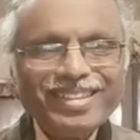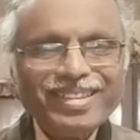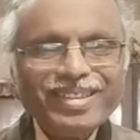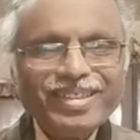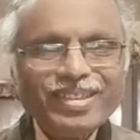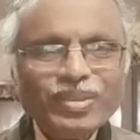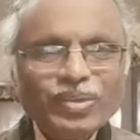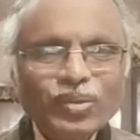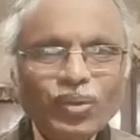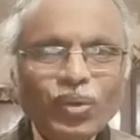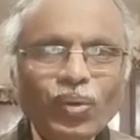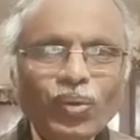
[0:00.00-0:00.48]

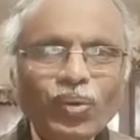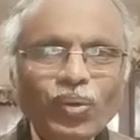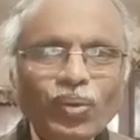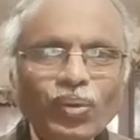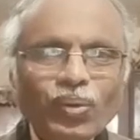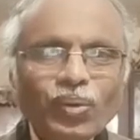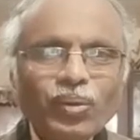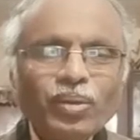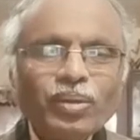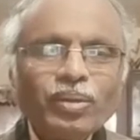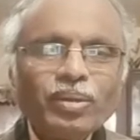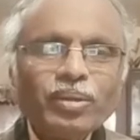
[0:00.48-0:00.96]

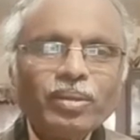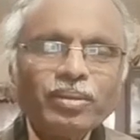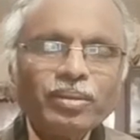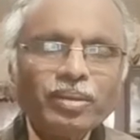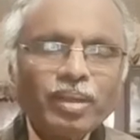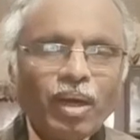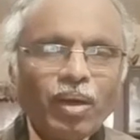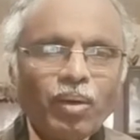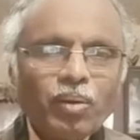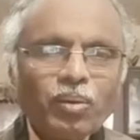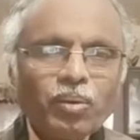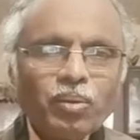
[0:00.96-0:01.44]
So
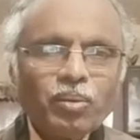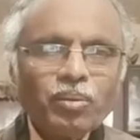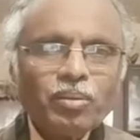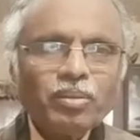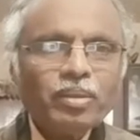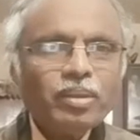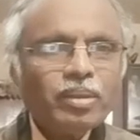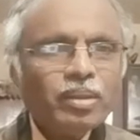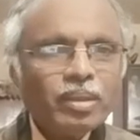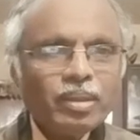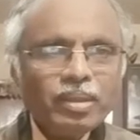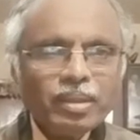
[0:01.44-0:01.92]
now
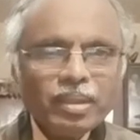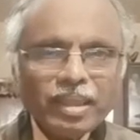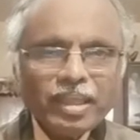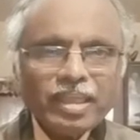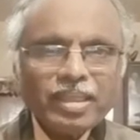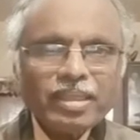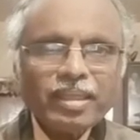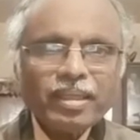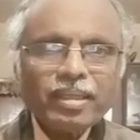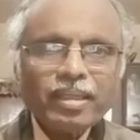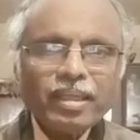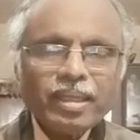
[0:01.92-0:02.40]

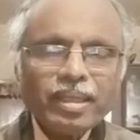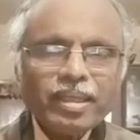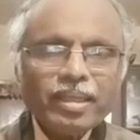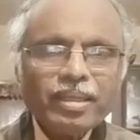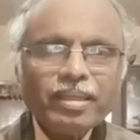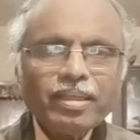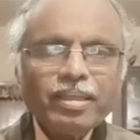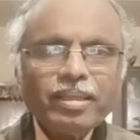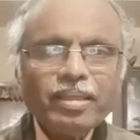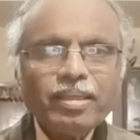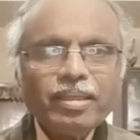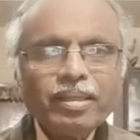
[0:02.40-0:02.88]
recently
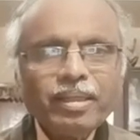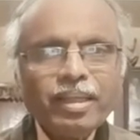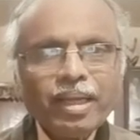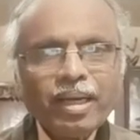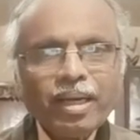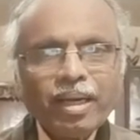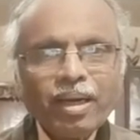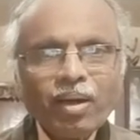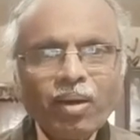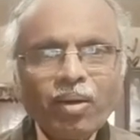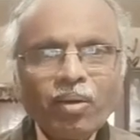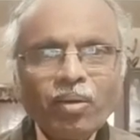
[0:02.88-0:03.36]
they
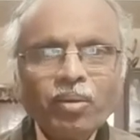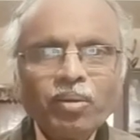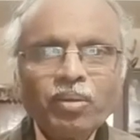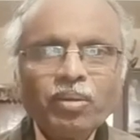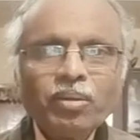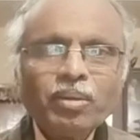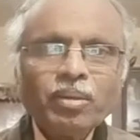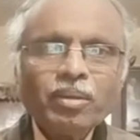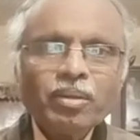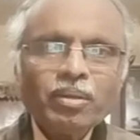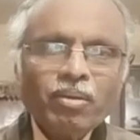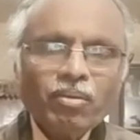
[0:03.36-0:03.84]
have
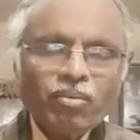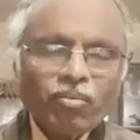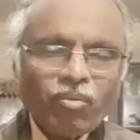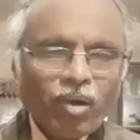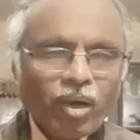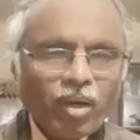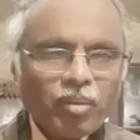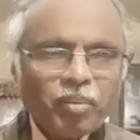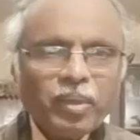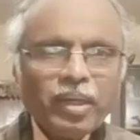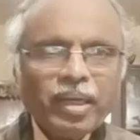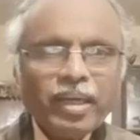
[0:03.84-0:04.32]

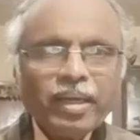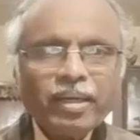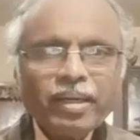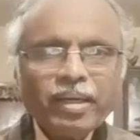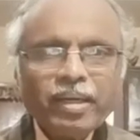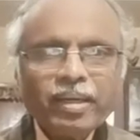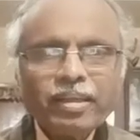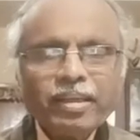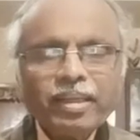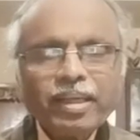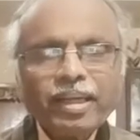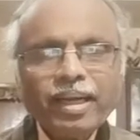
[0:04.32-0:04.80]

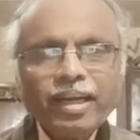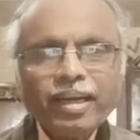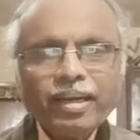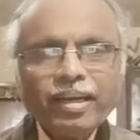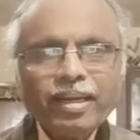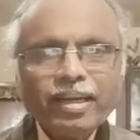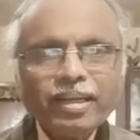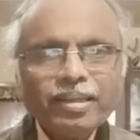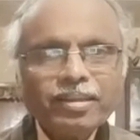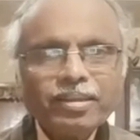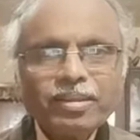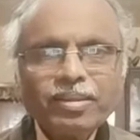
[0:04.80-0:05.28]
formulated the
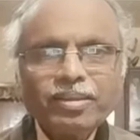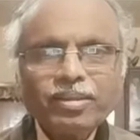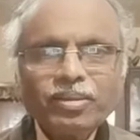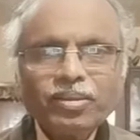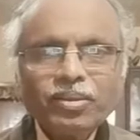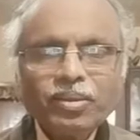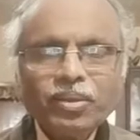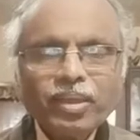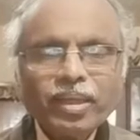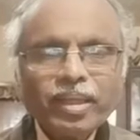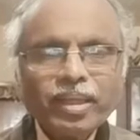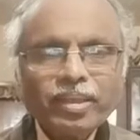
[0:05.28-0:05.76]
guidelines,
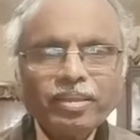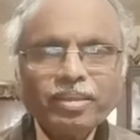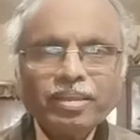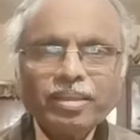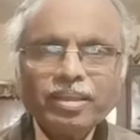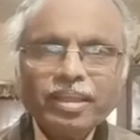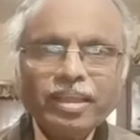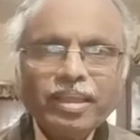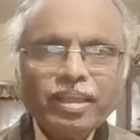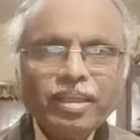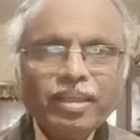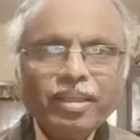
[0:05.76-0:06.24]
you can
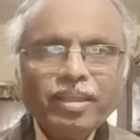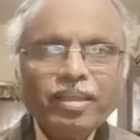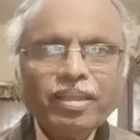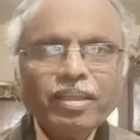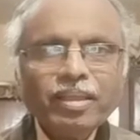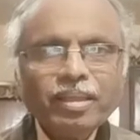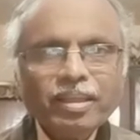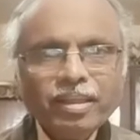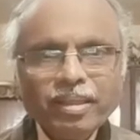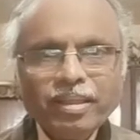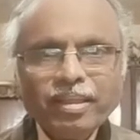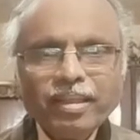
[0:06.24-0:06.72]
see
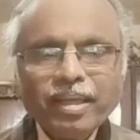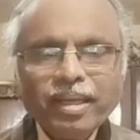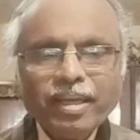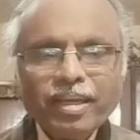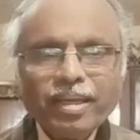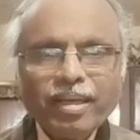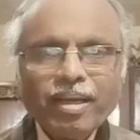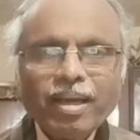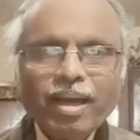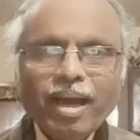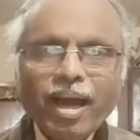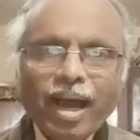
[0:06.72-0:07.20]
in their
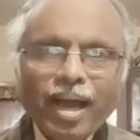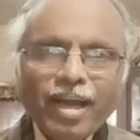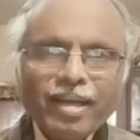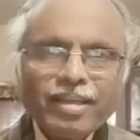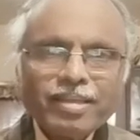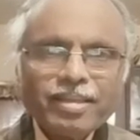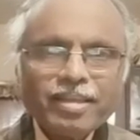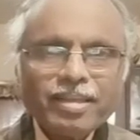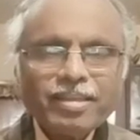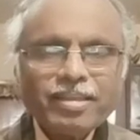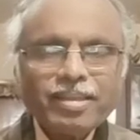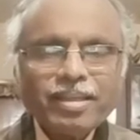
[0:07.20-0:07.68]

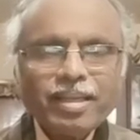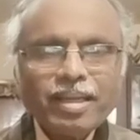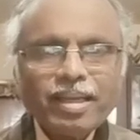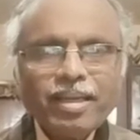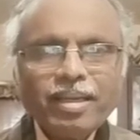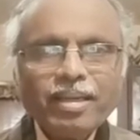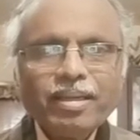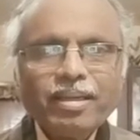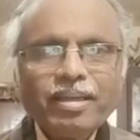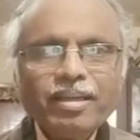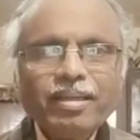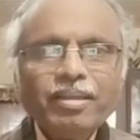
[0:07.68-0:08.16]
ICC
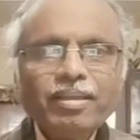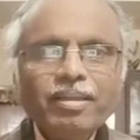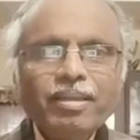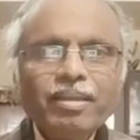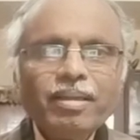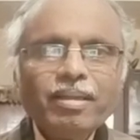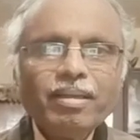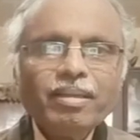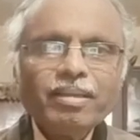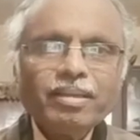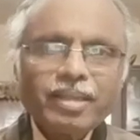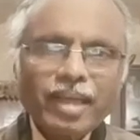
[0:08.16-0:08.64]

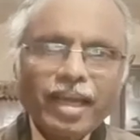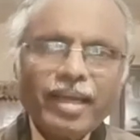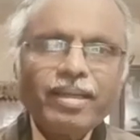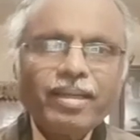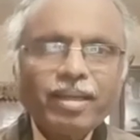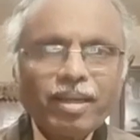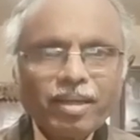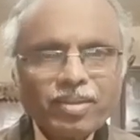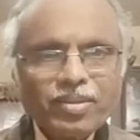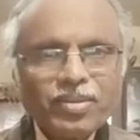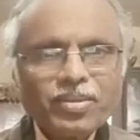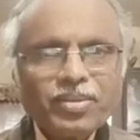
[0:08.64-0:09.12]
site
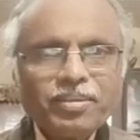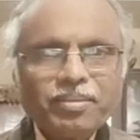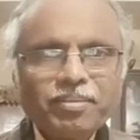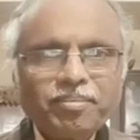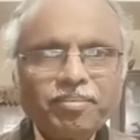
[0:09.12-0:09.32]
also.